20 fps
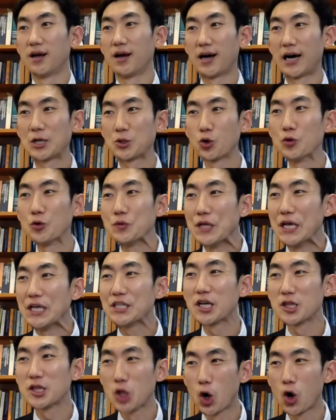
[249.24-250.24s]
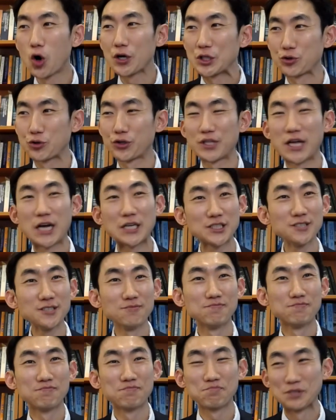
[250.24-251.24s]
I don't need a long introduction
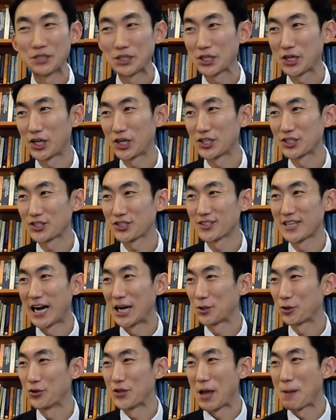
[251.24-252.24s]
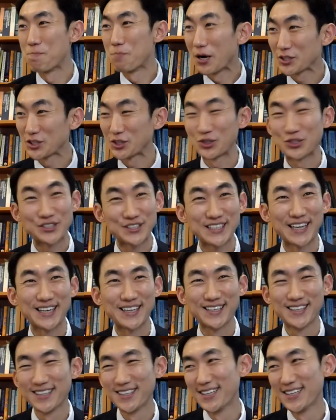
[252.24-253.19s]
because I don't have much to say.